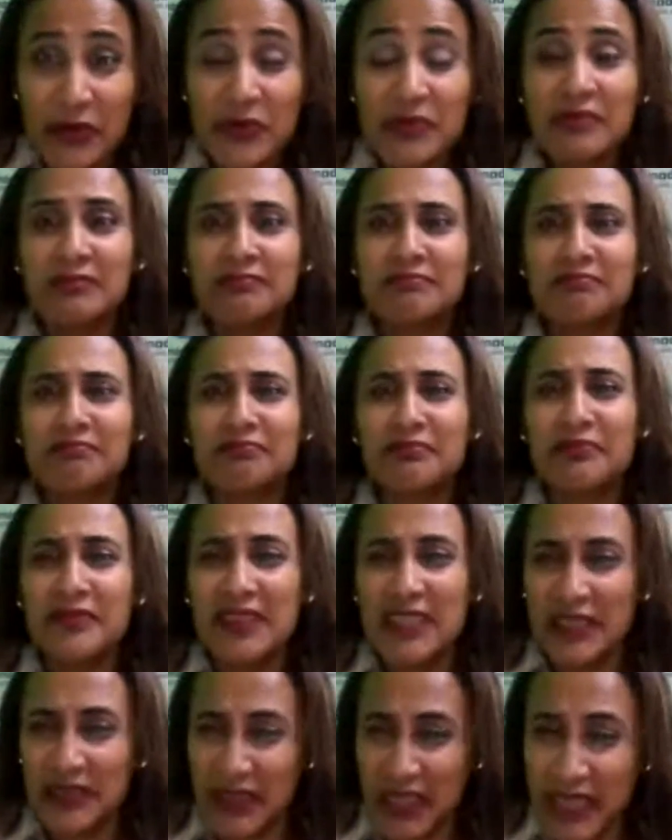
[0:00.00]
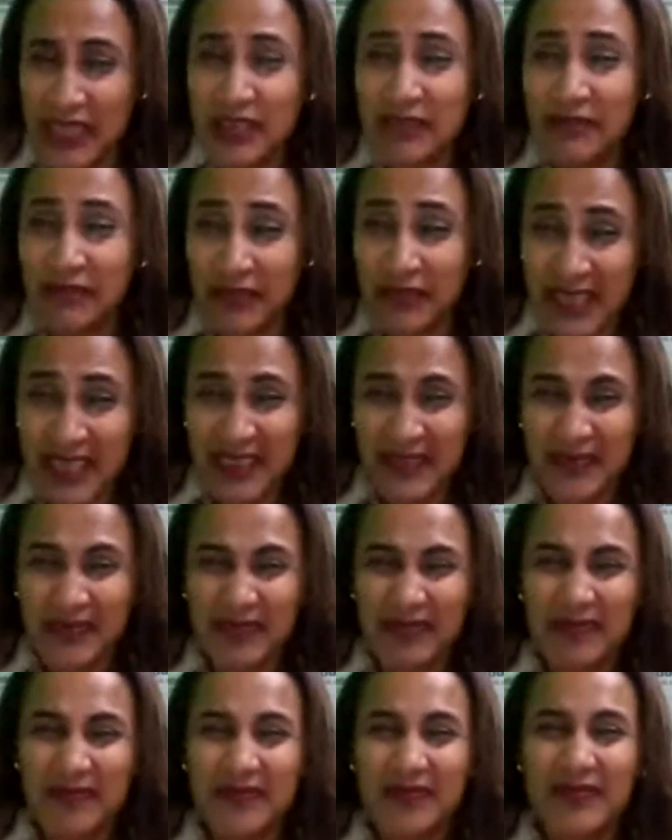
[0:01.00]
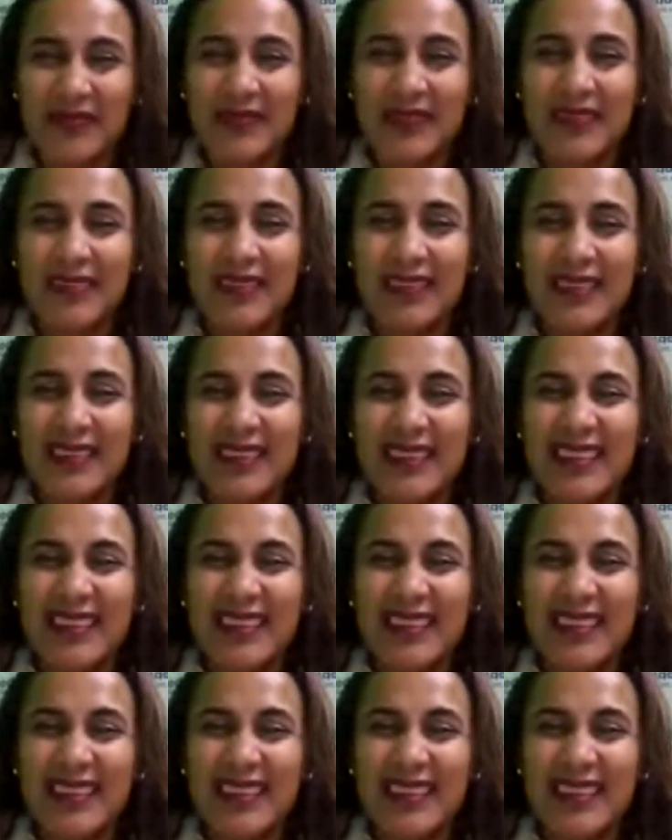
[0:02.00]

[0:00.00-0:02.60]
in the afternoon, in the evening.